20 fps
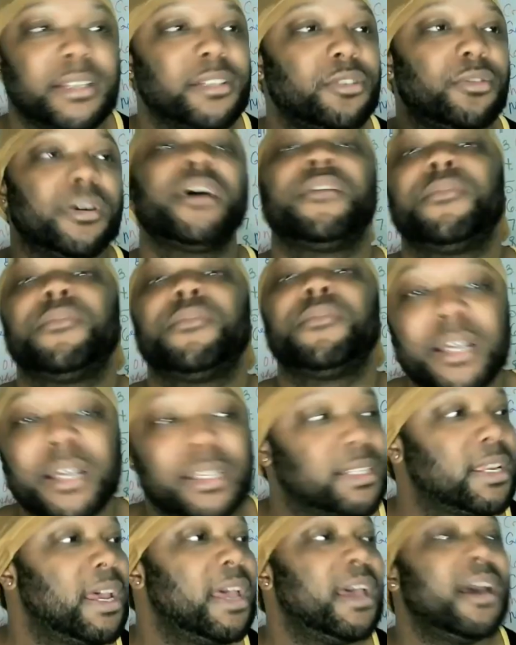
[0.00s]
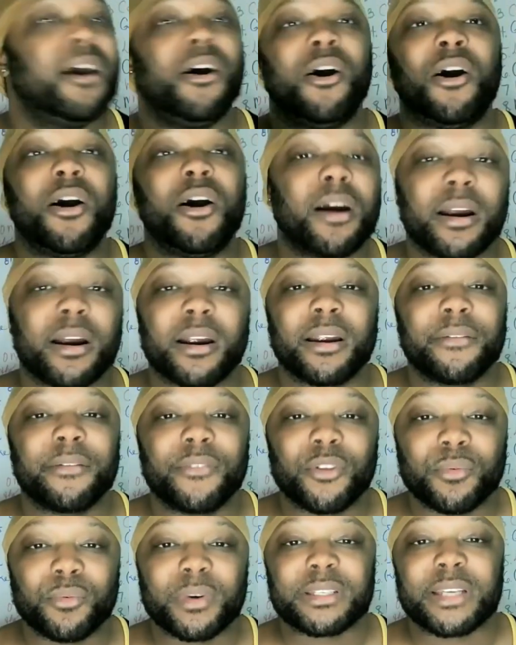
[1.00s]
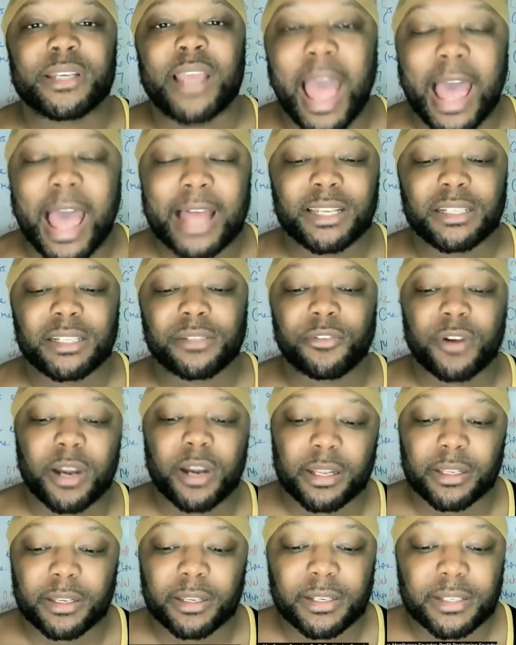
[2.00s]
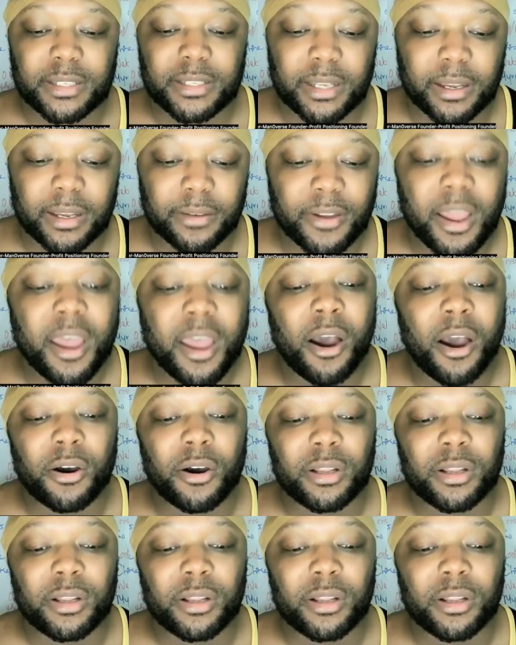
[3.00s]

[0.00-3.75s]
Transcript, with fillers: weeks, 12 months, or if you went to college for all of this stuff,